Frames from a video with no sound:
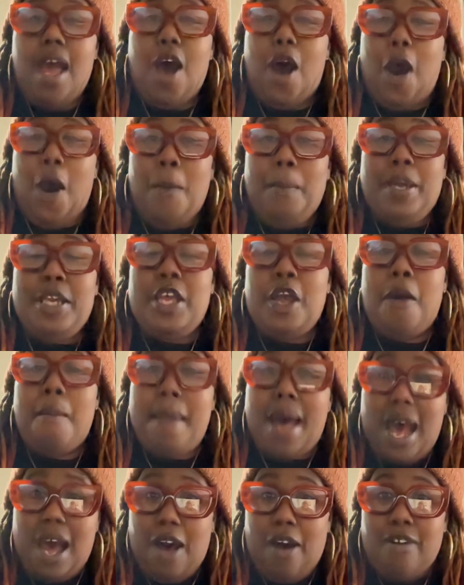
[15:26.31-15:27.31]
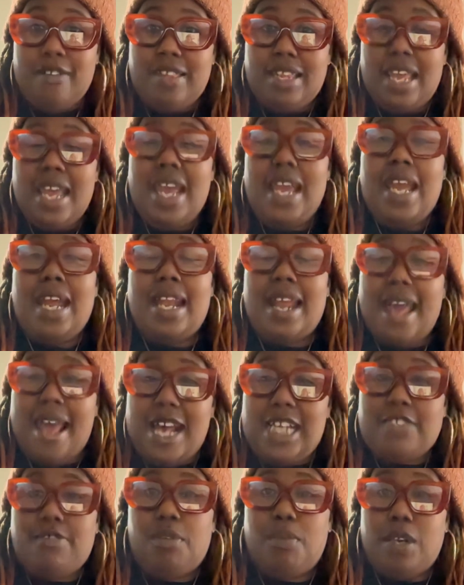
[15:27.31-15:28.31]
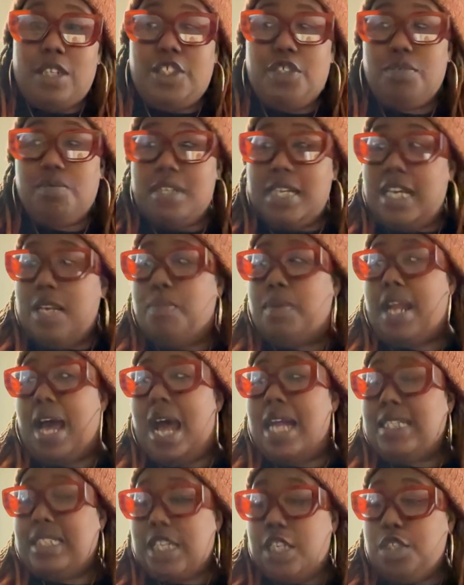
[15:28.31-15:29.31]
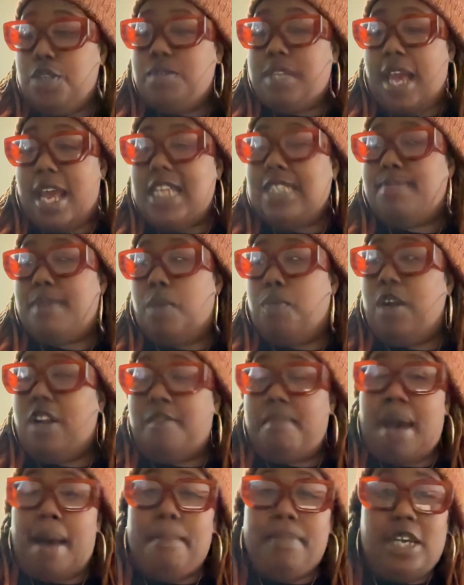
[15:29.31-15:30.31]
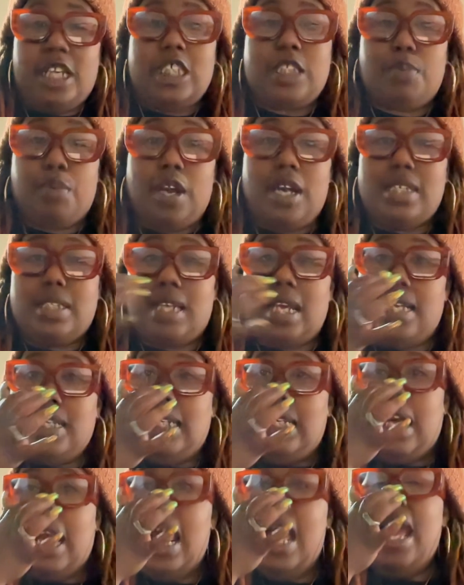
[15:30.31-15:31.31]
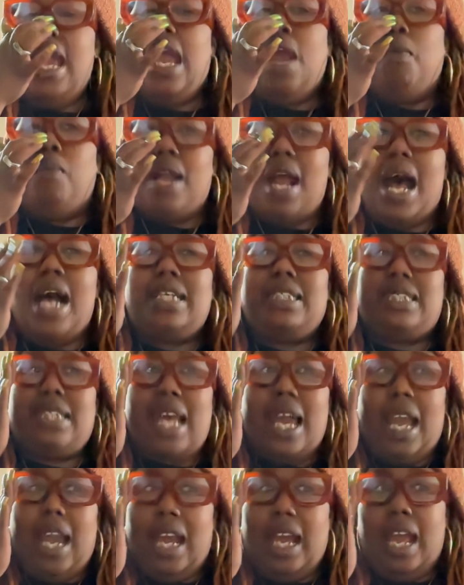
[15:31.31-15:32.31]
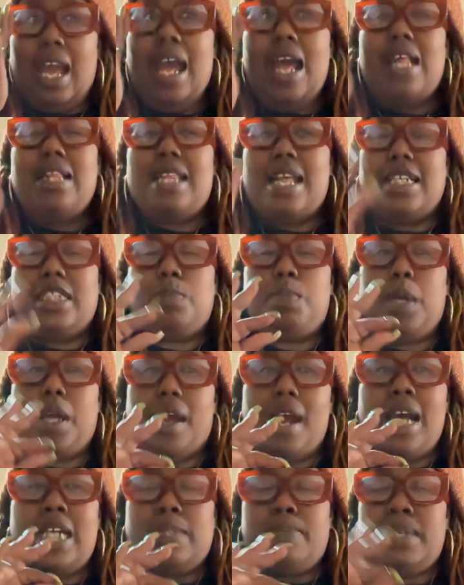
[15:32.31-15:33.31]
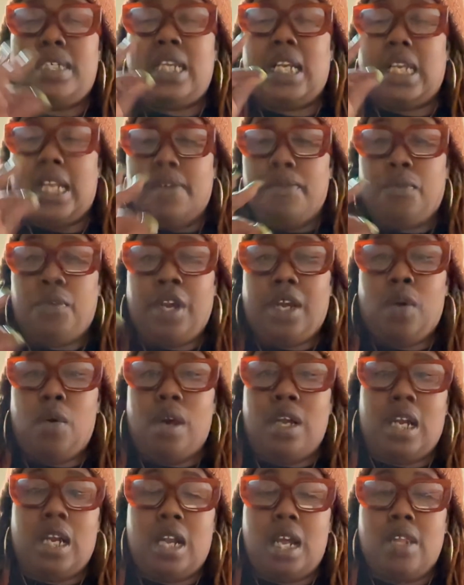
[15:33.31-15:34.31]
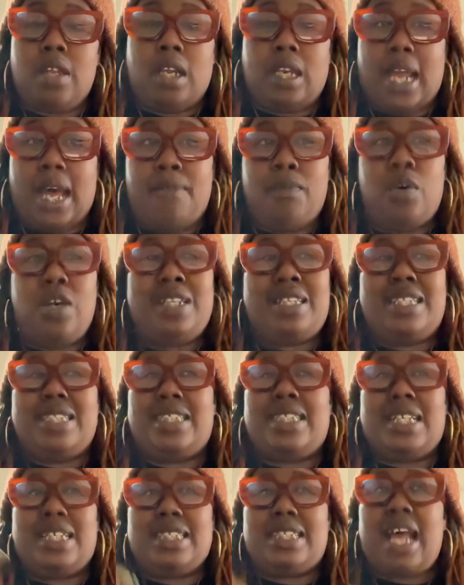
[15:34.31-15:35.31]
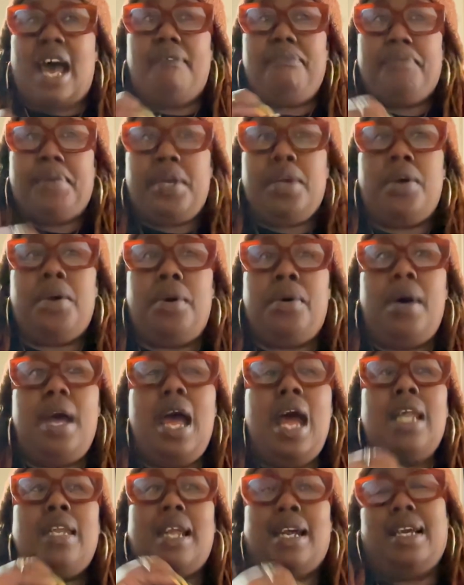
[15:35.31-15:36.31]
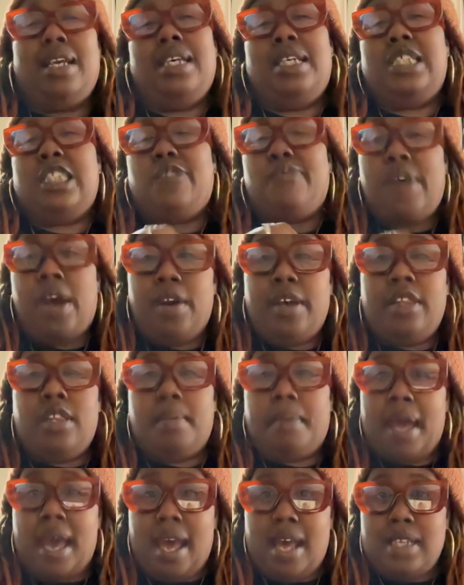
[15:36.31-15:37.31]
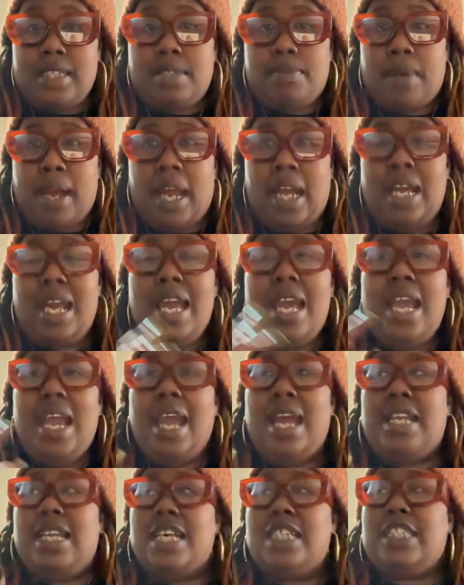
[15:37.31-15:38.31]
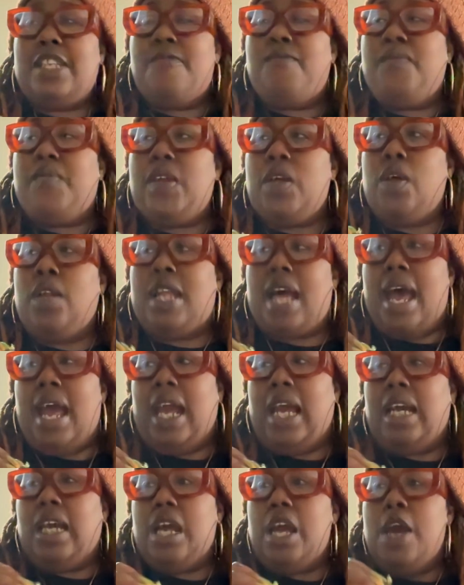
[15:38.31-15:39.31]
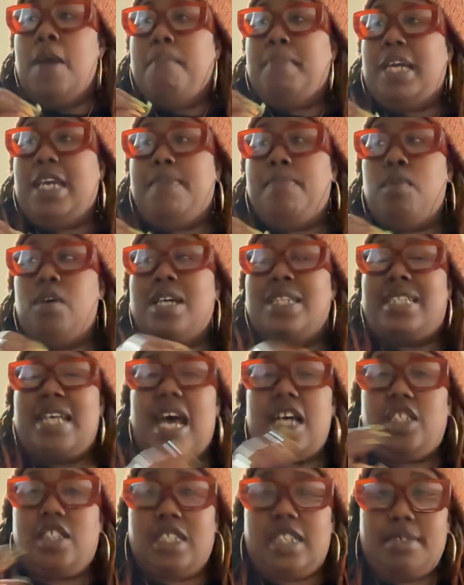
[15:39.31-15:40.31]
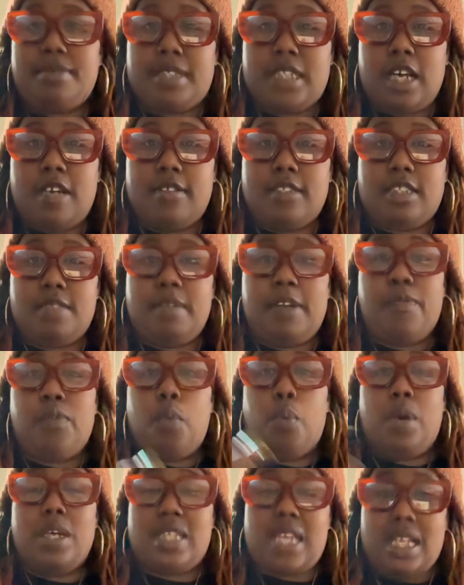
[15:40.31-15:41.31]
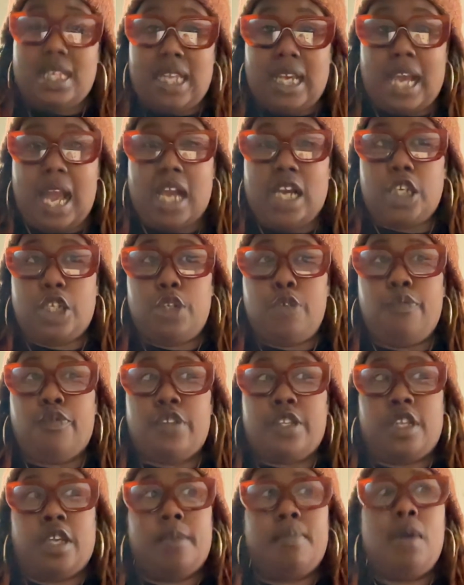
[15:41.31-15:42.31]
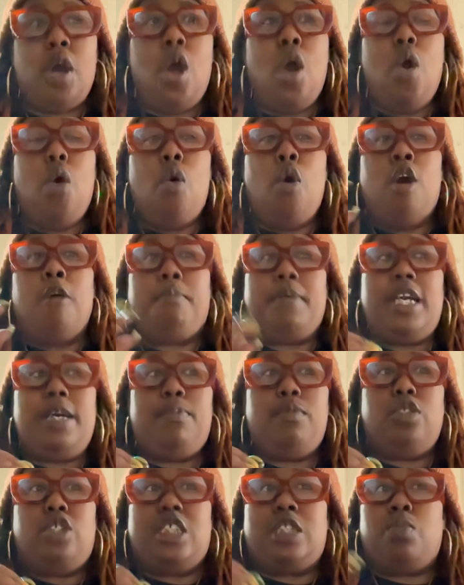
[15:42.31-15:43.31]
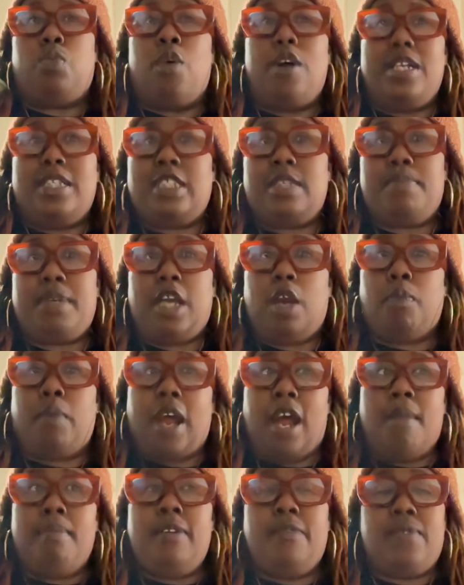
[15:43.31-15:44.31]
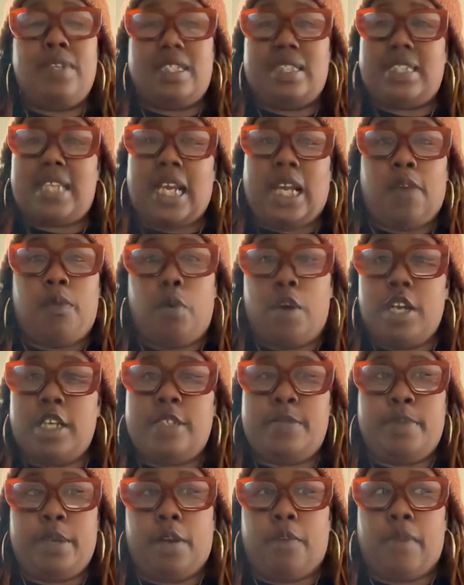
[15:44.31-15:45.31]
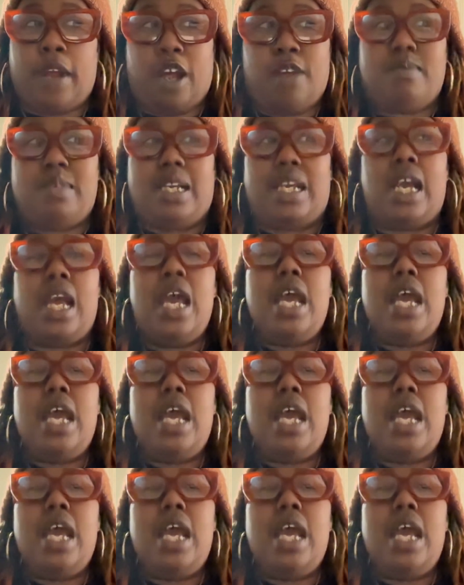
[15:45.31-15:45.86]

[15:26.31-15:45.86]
Open your mouth and ask for what you need. When I tell you, that has been one of my biggest prayers lately, and when I say that spirit has been delivering on another level, and this does not feel like it has felt in the past, right? It doesn't feel like people attaching themselves to me for what they think I could do for them, or people just want to be around me for the sake of wanting to be around me.